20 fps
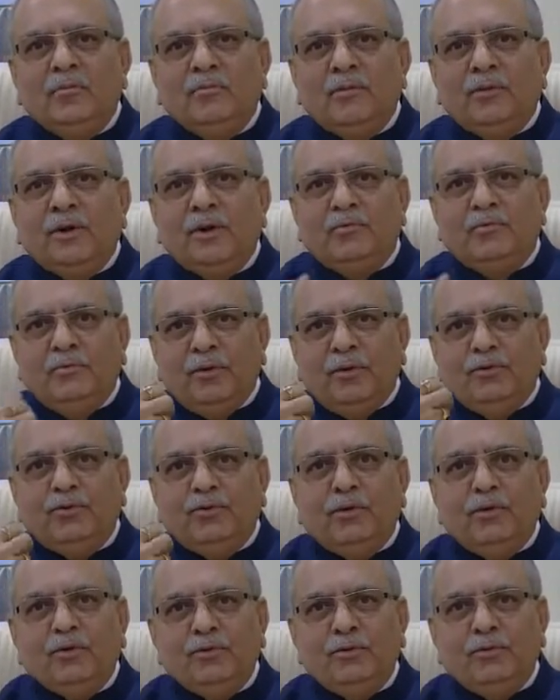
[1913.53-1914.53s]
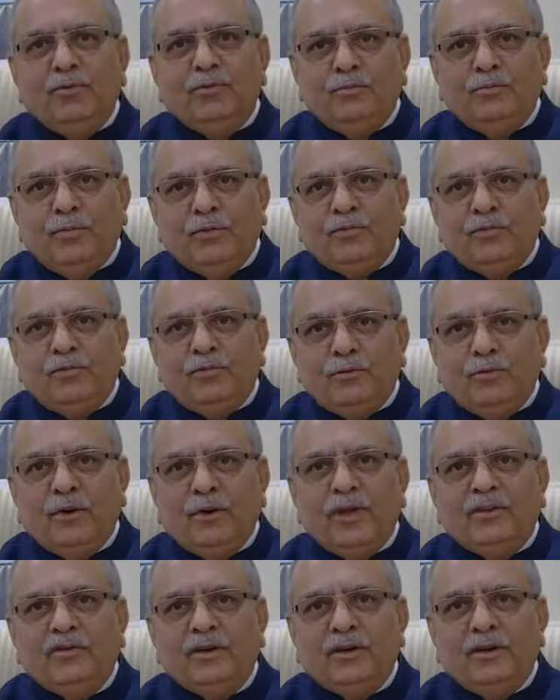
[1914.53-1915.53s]
But before you
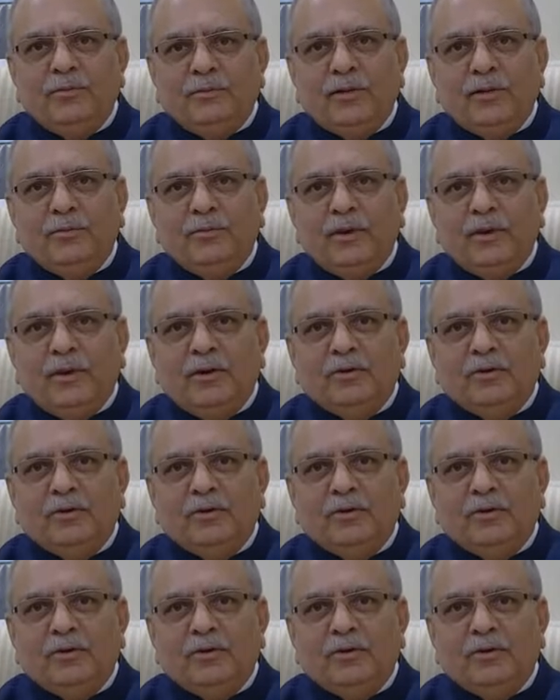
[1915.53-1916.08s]
today send people,